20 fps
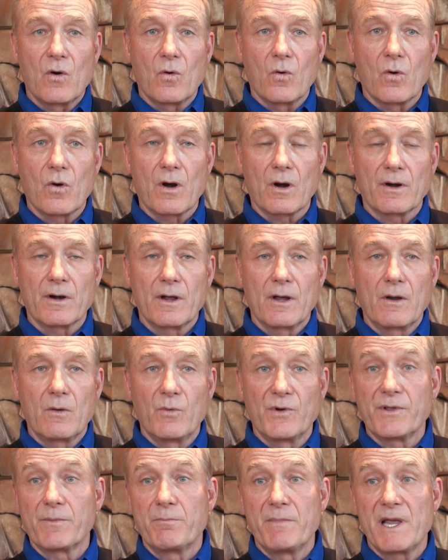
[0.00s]
or
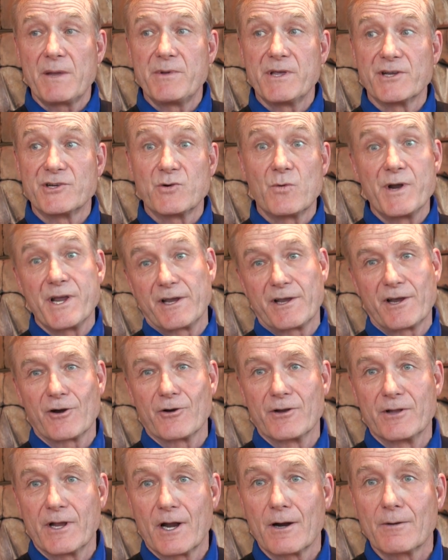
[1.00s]
with maybe a tweak
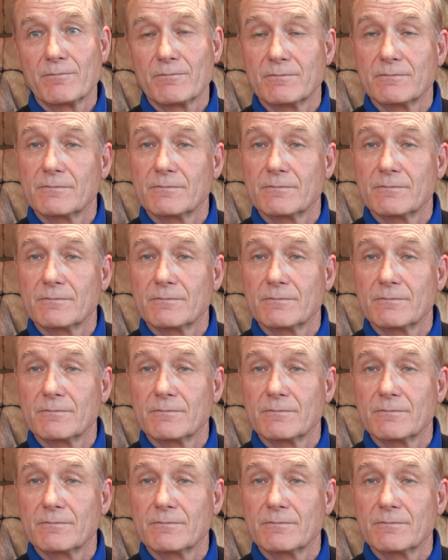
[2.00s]
here and there